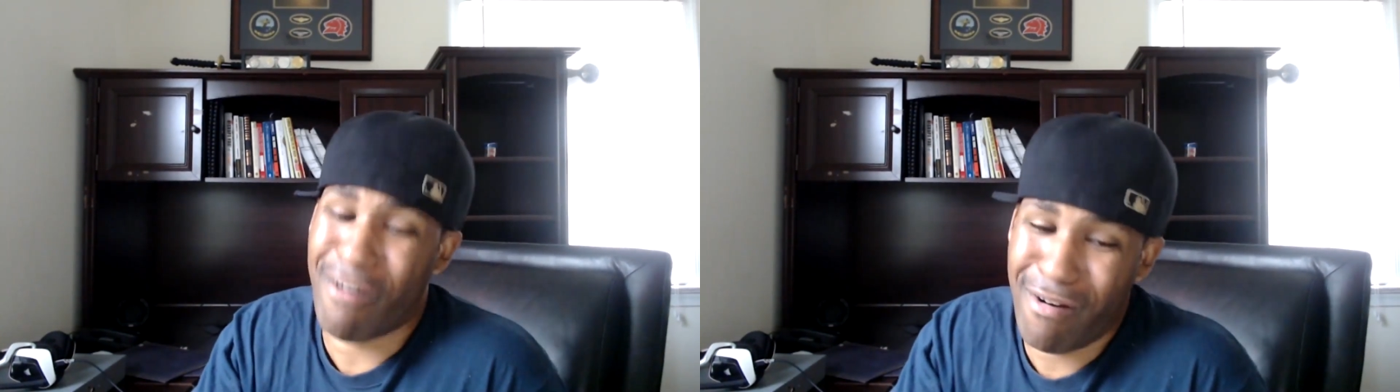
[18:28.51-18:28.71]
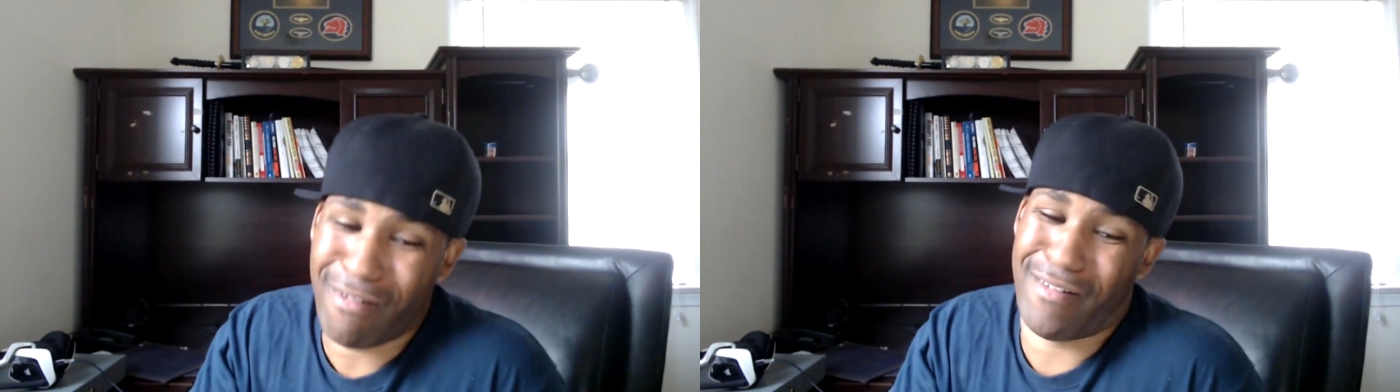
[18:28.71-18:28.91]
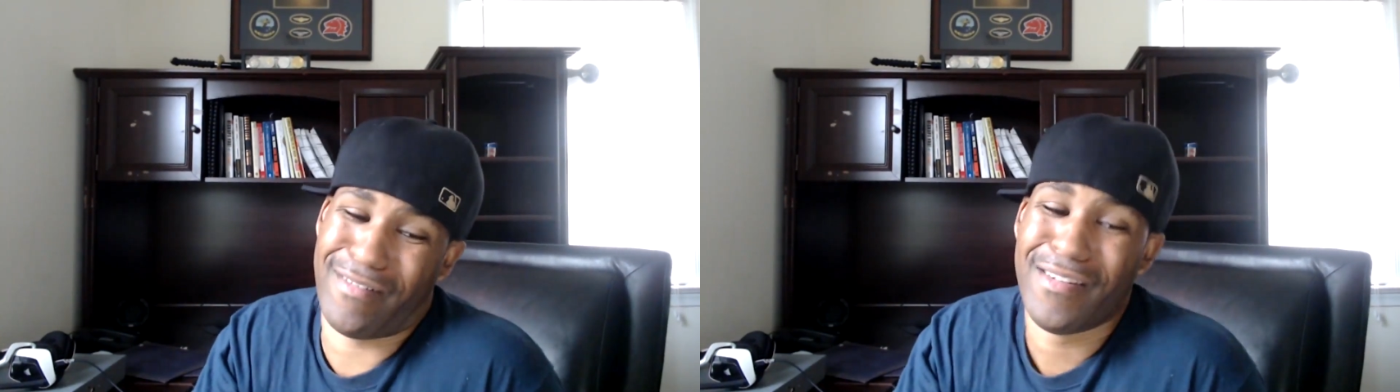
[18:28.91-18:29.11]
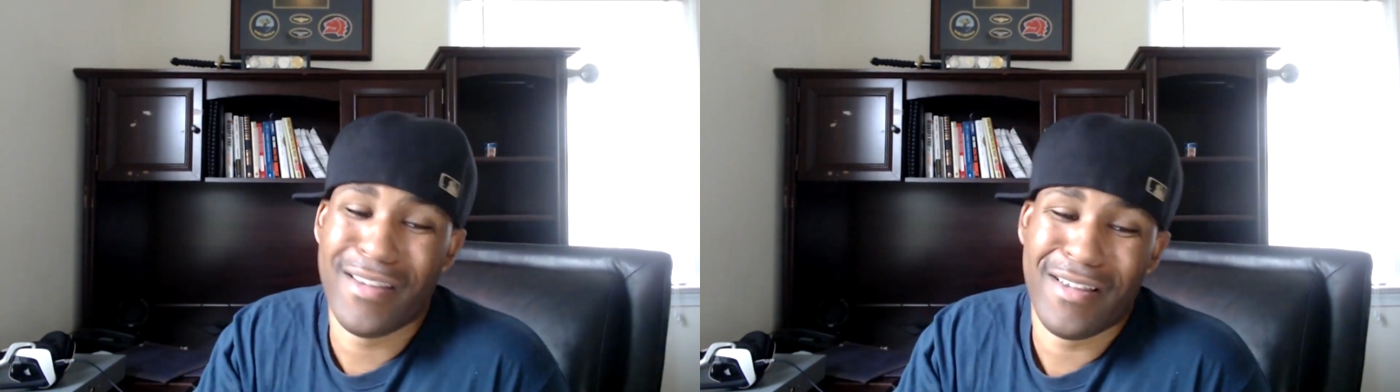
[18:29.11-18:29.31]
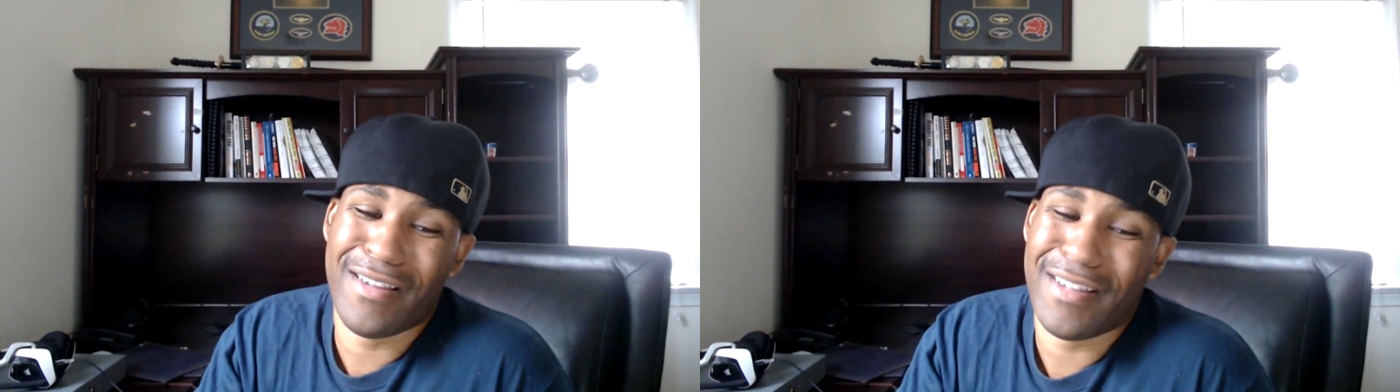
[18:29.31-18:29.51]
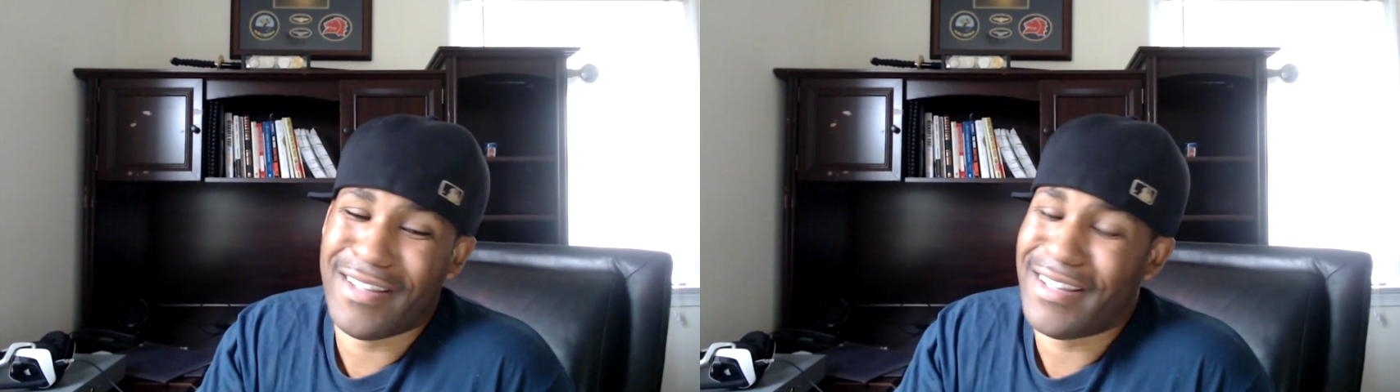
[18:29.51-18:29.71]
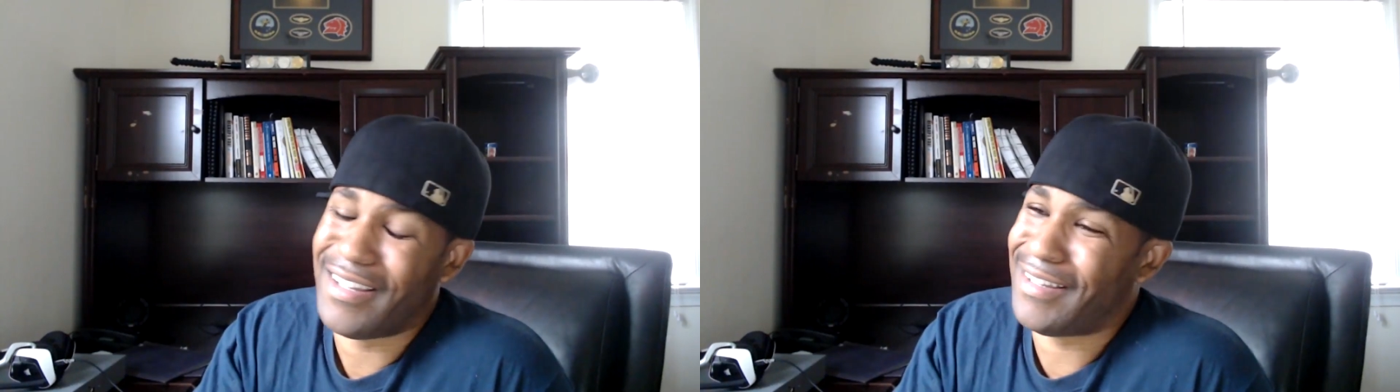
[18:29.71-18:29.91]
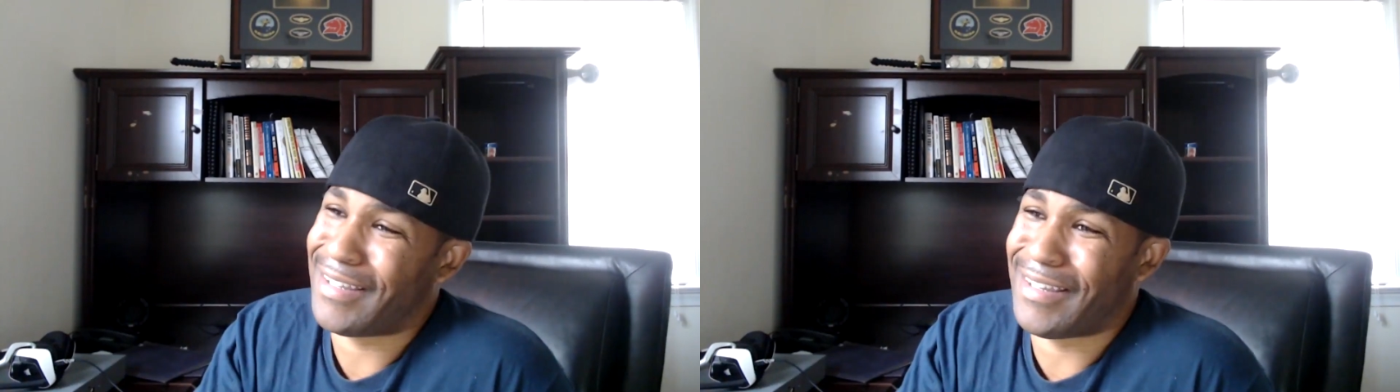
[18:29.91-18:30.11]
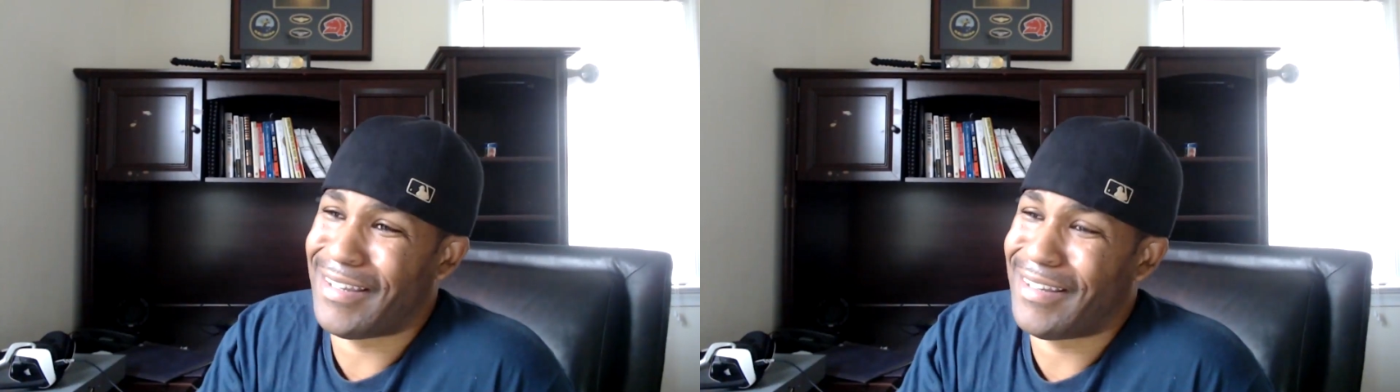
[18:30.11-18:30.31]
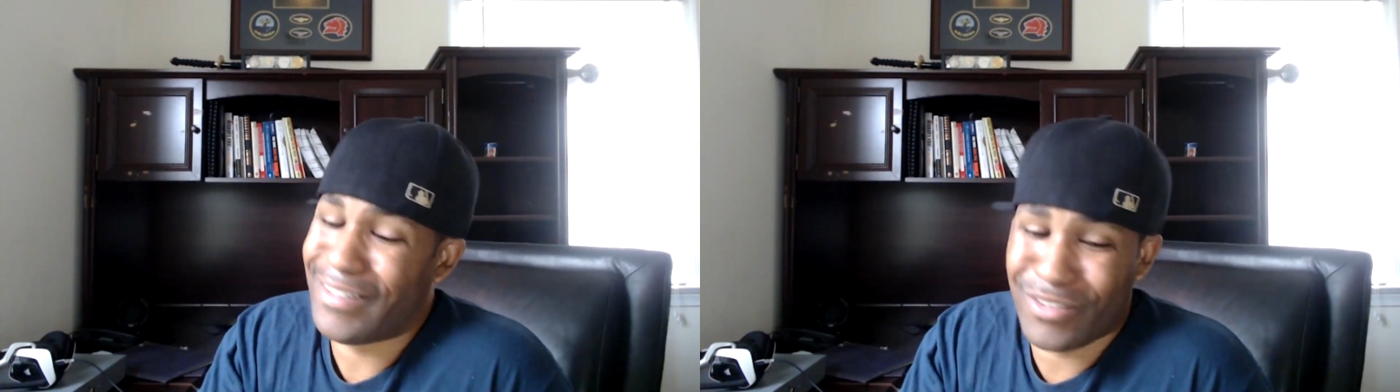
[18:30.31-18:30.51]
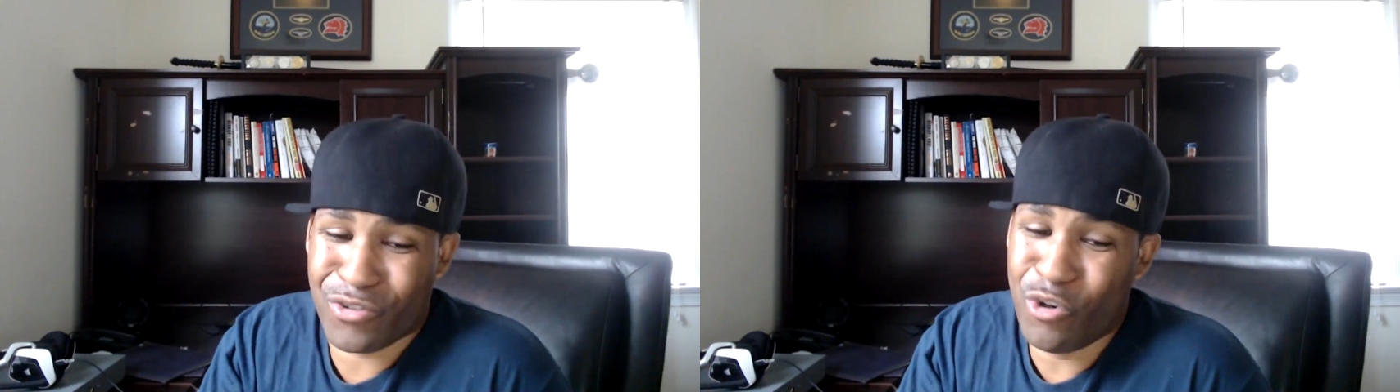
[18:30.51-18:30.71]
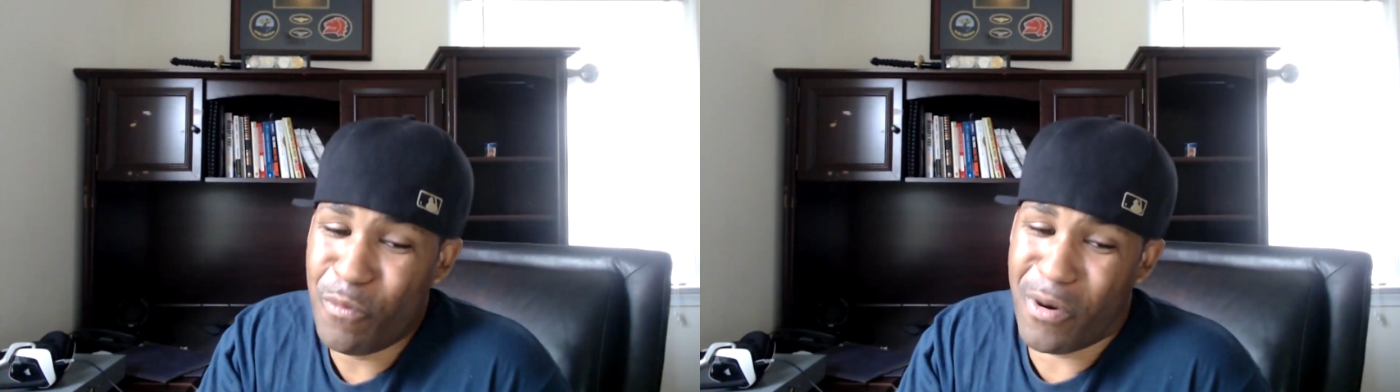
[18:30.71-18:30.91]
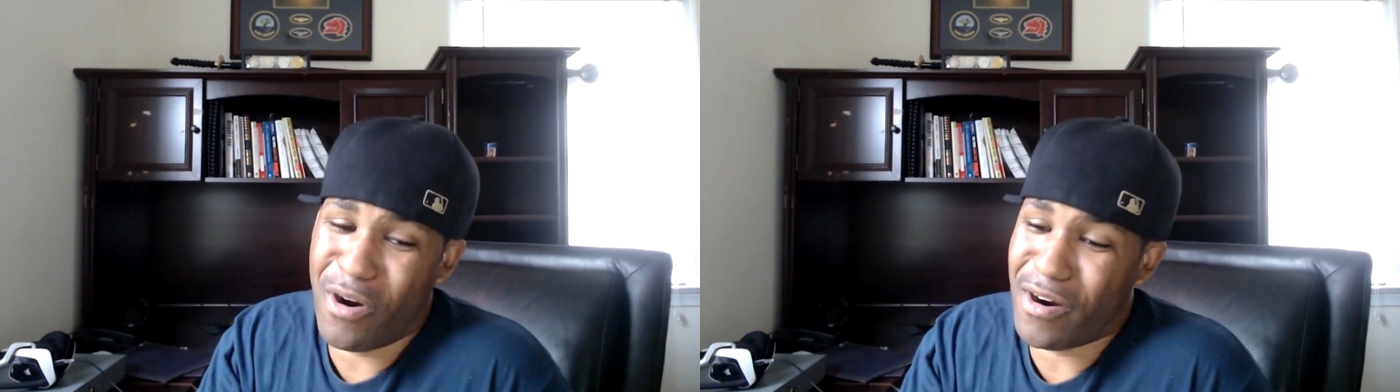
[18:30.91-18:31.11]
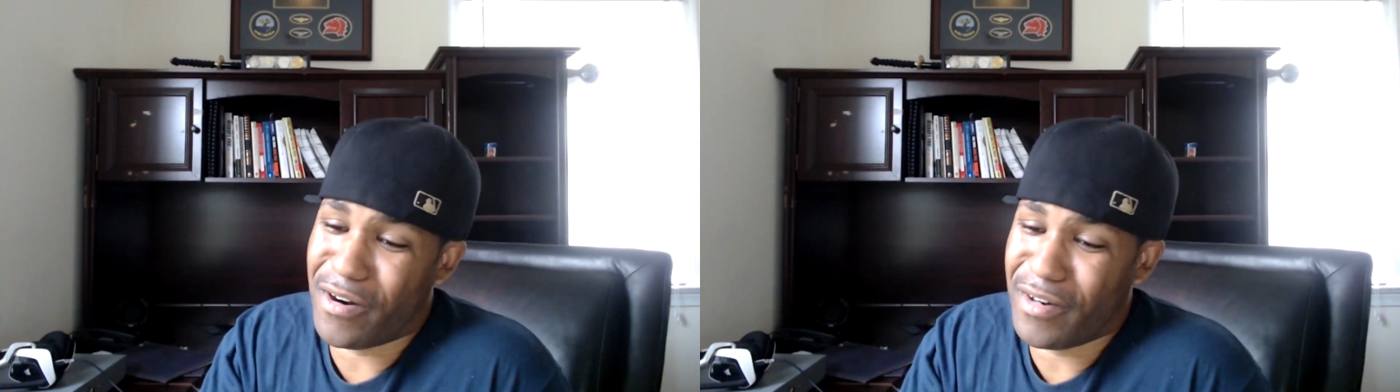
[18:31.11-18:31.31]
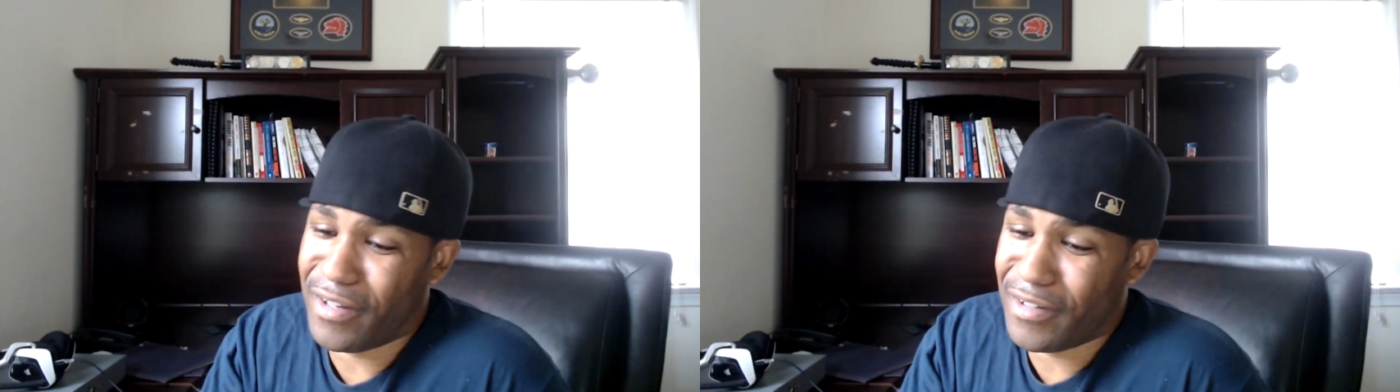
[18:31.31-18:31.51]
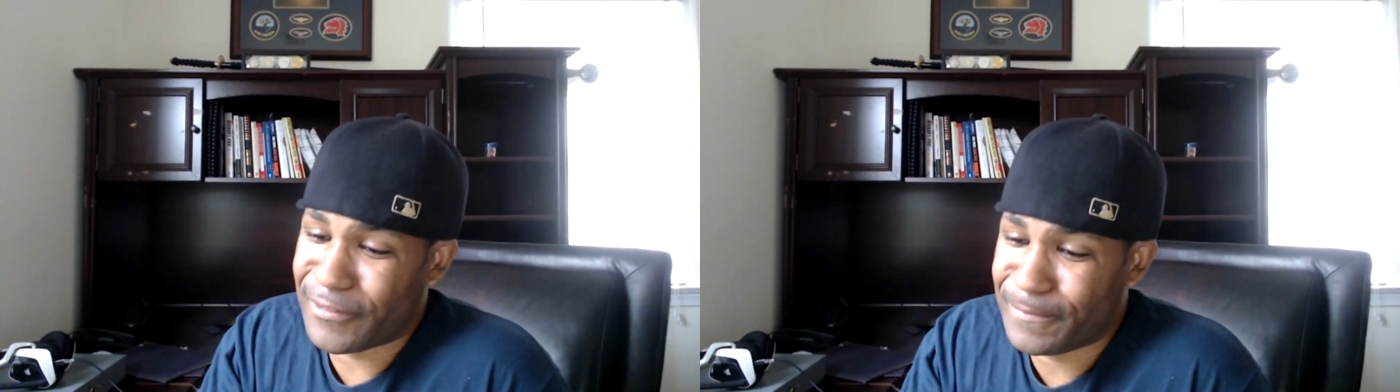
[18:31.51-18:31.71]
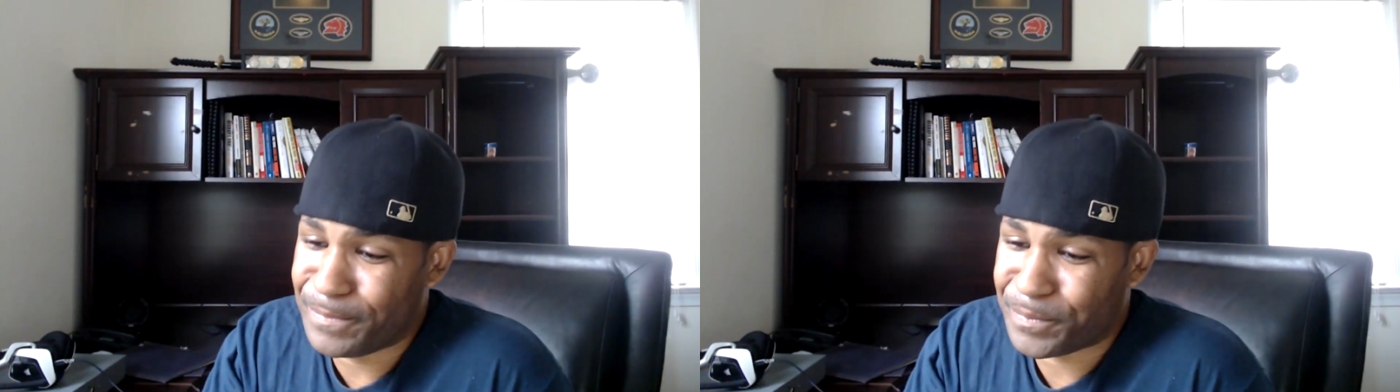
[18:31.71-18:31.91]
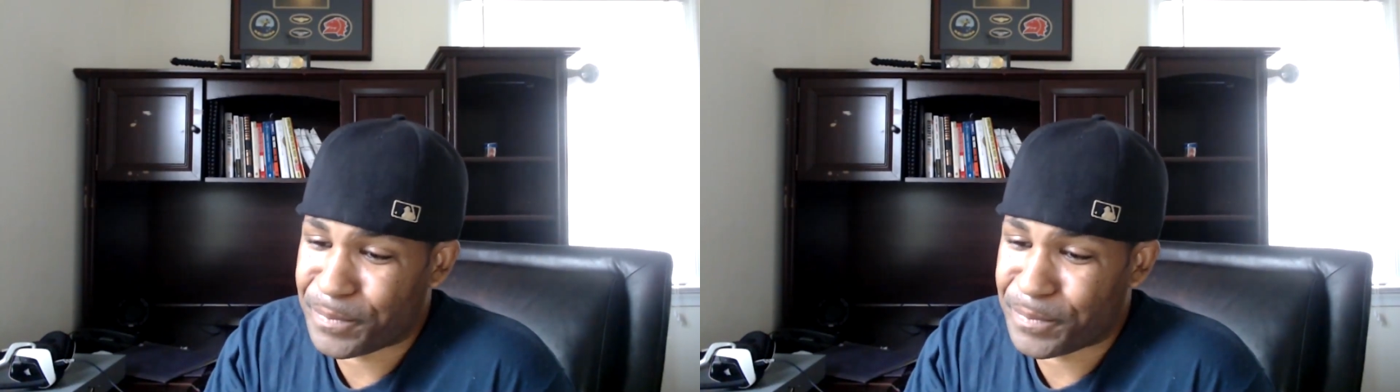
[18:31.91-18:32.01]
hard. Super hard, dog.